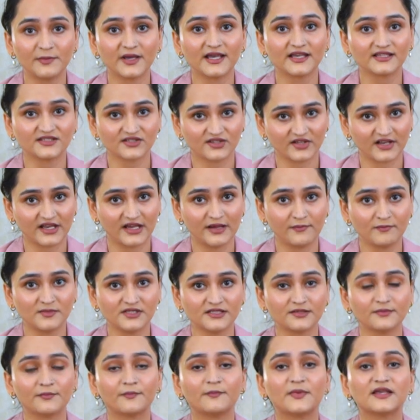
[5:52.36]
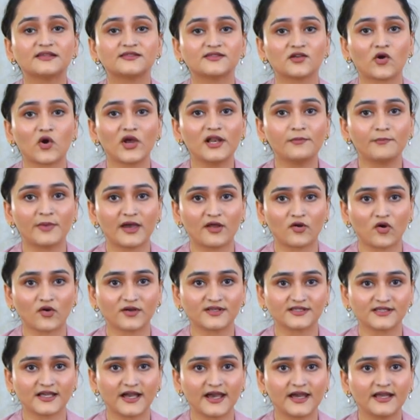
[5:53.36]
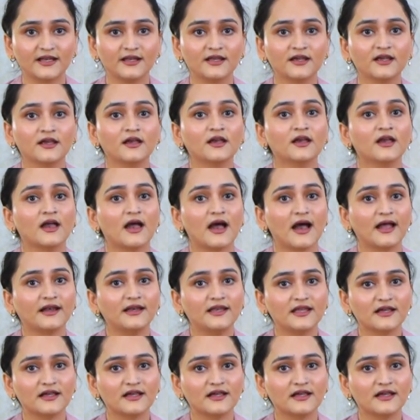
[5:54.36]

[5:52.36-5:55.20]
based creams, benzoyl peroxide and